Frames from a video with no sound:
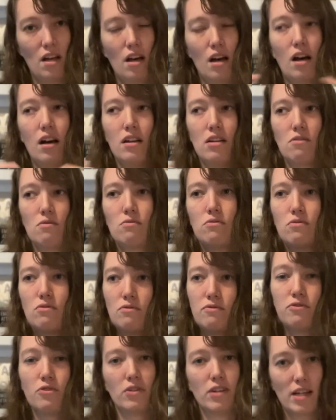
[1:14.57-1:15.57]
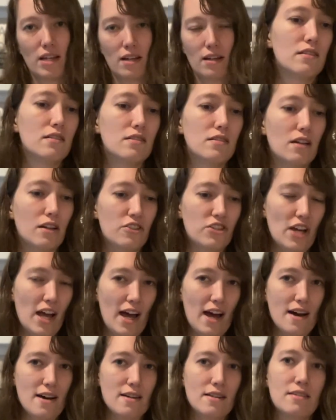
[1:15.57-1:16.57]
Unequal footing, such
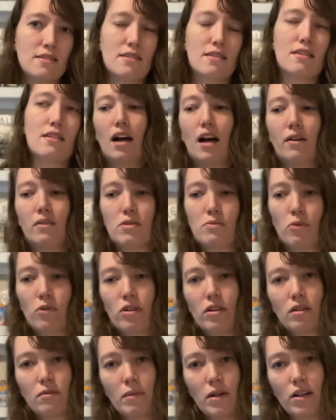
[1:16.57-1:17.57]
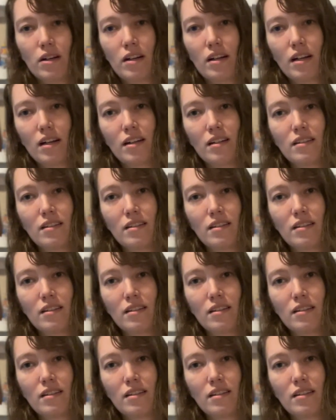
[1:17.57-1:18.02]
as I was born in America,